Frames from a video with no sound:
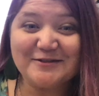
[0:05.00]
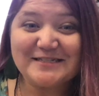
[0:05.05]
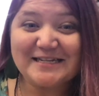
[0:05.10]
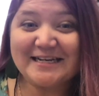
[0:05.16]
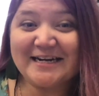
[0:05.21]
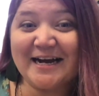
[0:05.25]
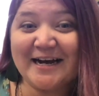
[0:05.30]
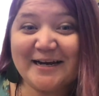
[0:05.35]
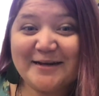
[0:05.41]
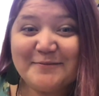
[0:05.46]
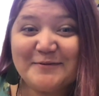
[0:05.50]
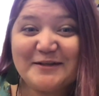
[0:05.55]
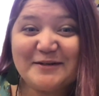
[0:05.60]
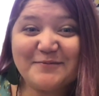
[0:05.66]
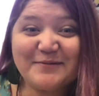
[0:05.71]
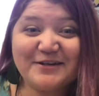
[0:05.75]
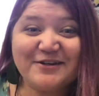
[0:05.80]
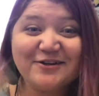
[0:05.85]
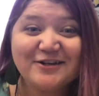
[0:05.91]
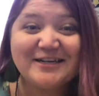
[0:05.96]
and I'm going to
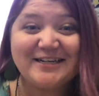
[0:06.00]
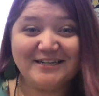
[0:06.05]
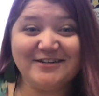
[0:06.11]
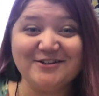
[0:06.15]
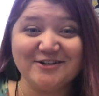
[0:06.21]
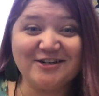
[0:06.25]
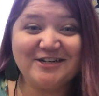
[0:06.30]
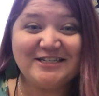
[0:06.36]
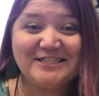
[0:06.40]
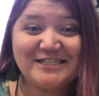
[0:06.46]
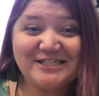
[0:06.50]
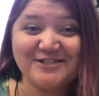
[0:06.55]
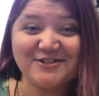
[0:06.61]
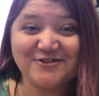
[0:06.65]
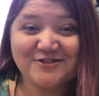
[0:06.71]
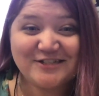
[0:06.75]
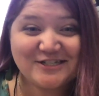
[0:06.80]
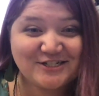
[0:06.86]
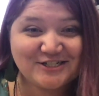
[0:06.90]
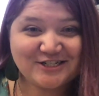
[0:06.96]
be your kindergarten teacher
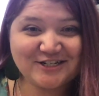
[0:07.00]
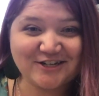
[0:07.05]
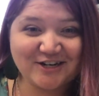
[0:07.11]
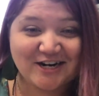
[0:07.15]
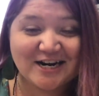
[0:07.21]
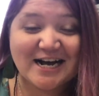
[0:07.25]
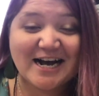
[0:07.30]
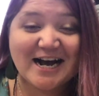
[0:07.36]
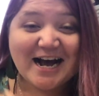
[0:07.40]
this year.